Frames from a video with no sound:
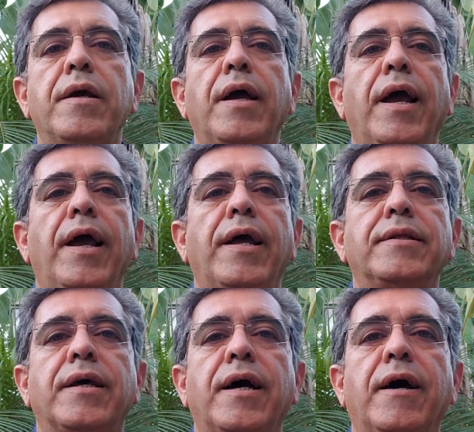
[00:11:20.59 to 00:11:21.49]
And
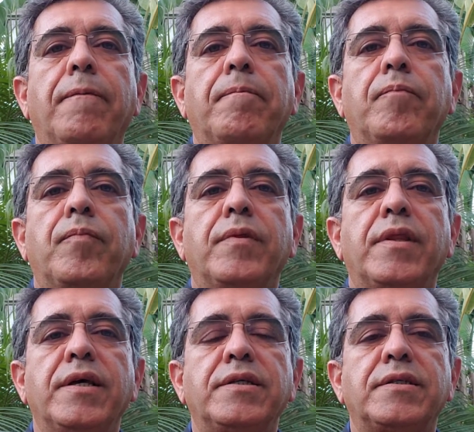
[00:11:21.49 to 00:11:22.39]

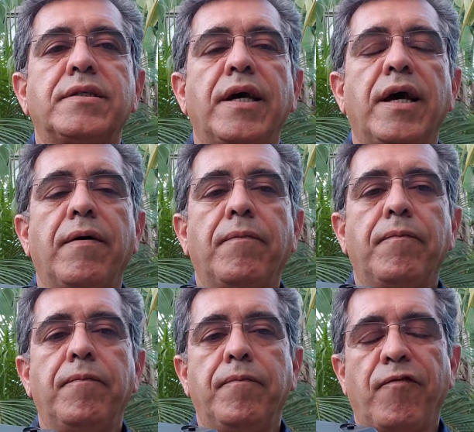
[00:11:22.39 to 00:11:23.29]
this
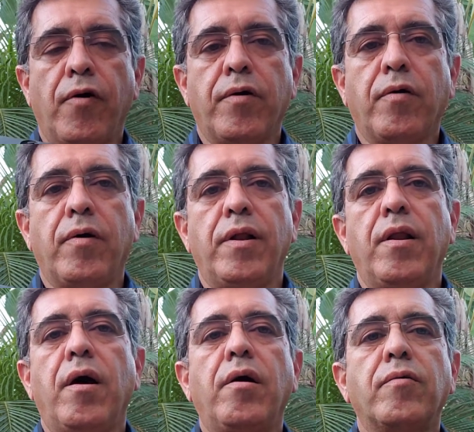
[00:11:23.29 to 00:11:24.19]
photo,
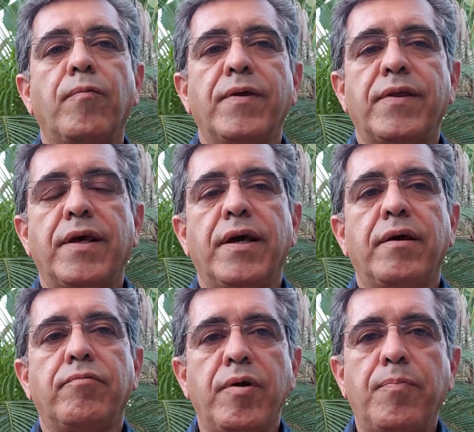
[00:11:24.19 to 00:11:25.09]
along with the
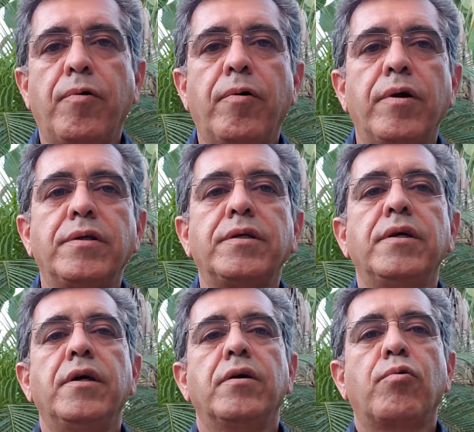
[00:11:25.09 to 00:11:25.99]
report,
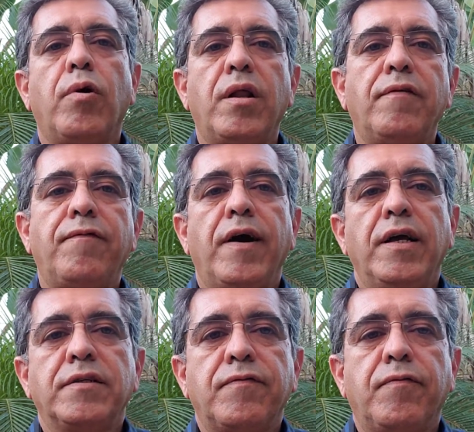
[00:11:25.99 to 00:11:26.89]

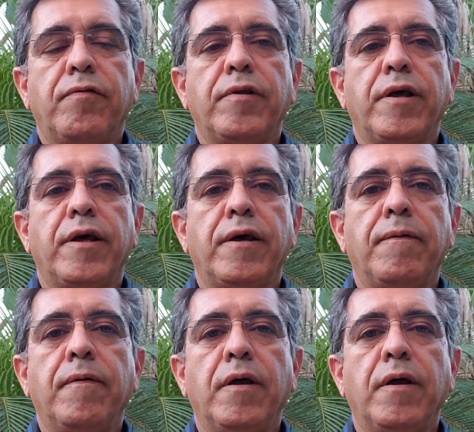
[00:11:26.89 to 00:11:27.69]
qualifies for the